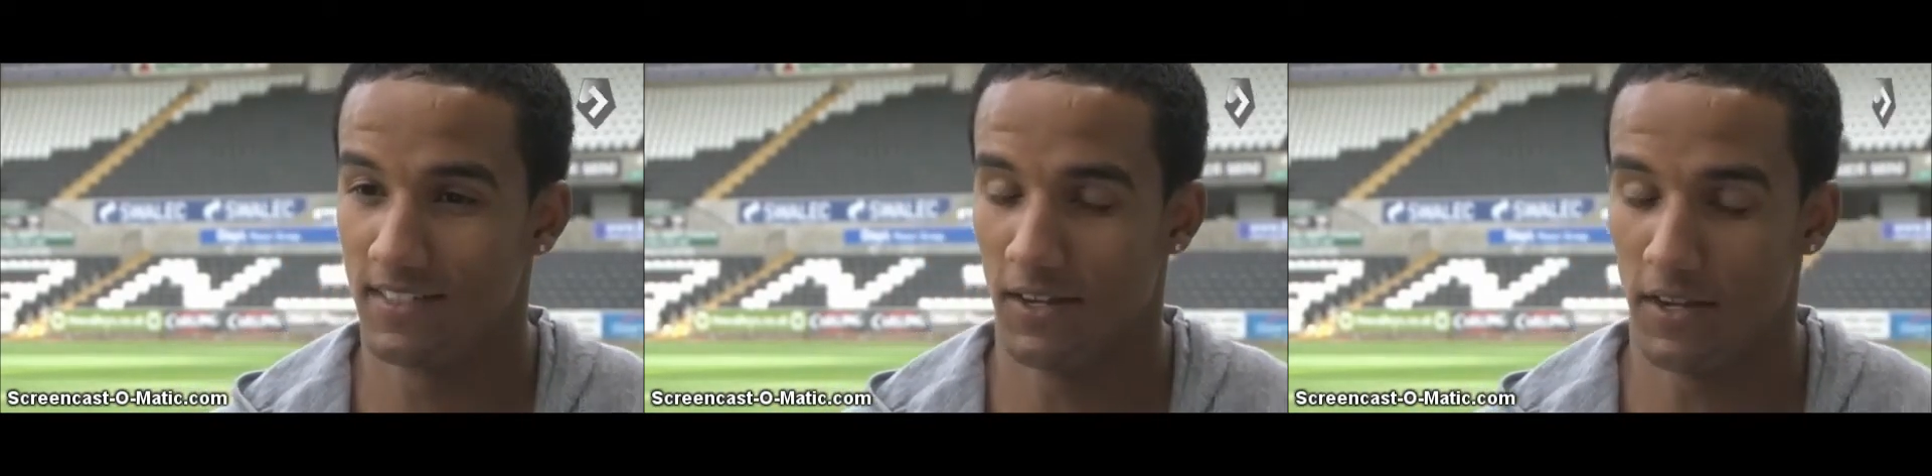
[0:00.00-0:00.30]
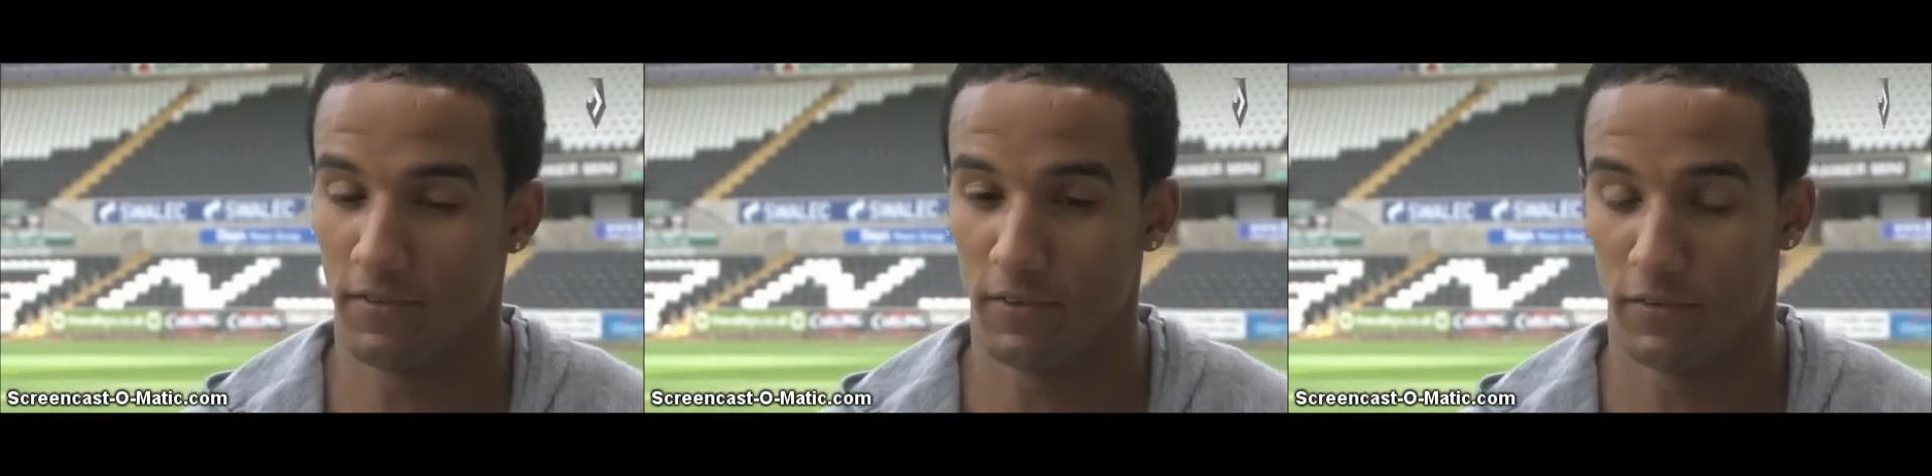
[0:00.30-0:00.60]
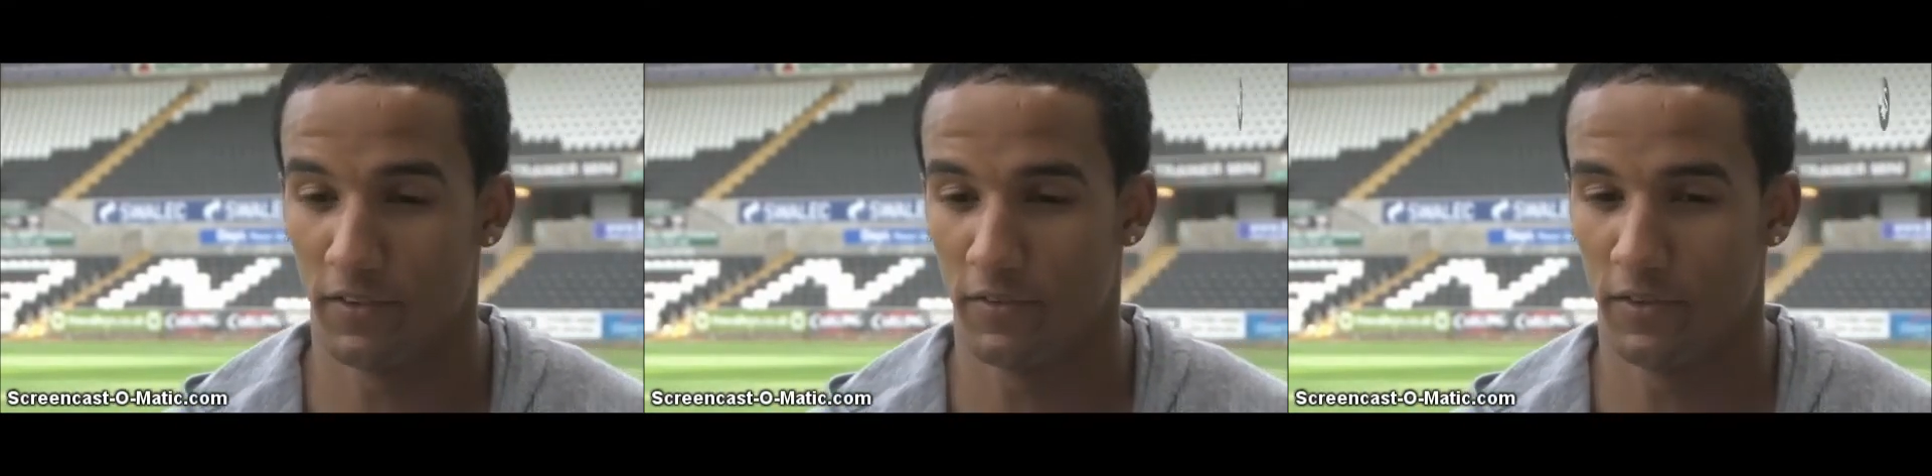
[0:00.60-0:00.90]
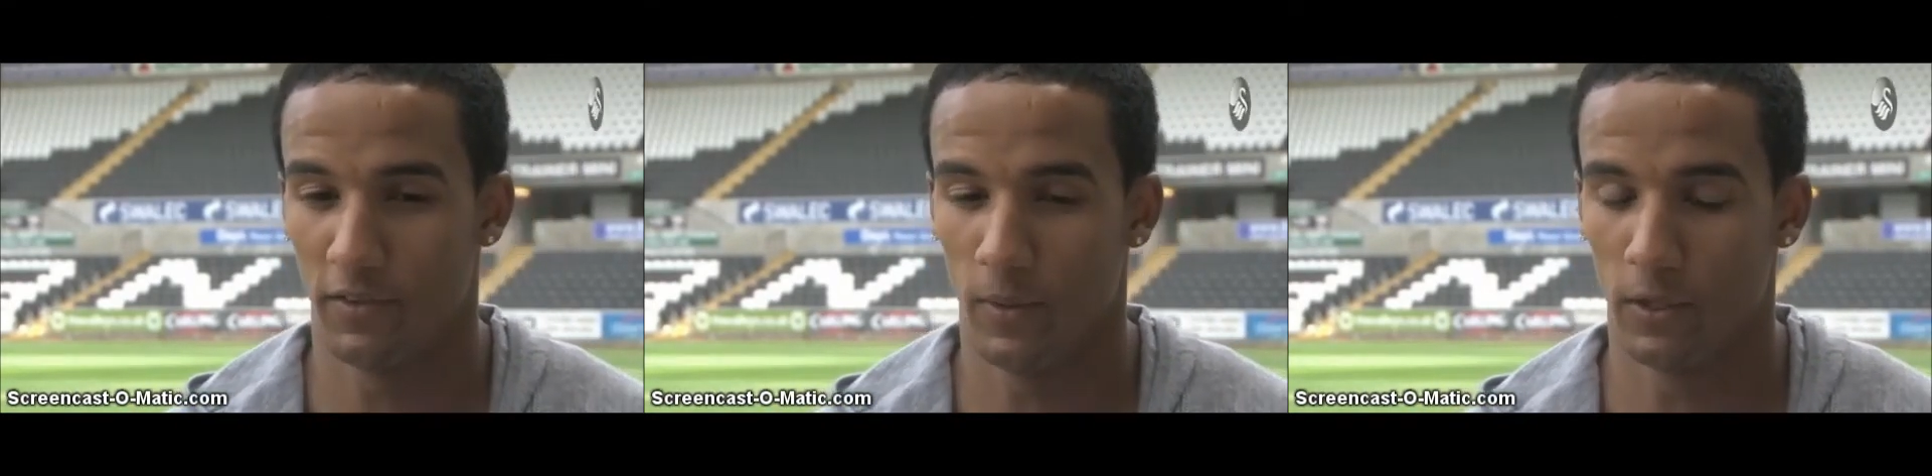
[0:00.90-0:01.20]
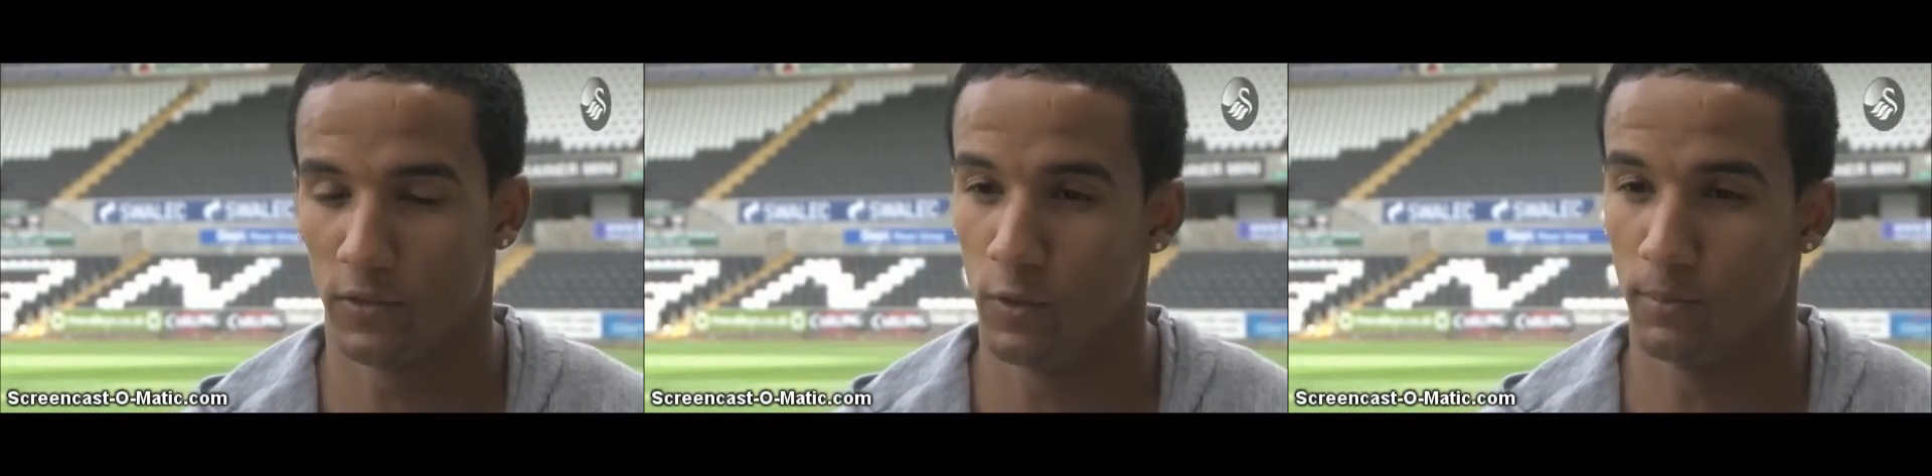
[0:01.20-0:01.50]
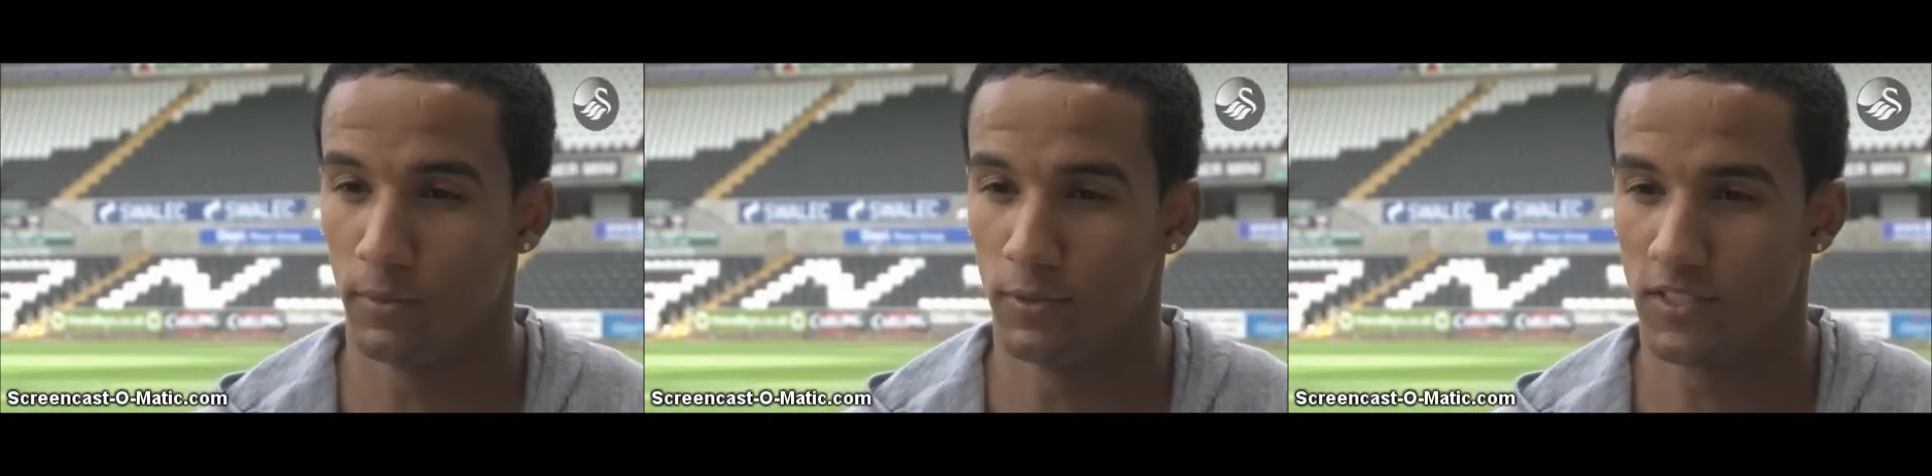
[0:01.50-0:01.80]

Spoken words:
ever for the Welsh football.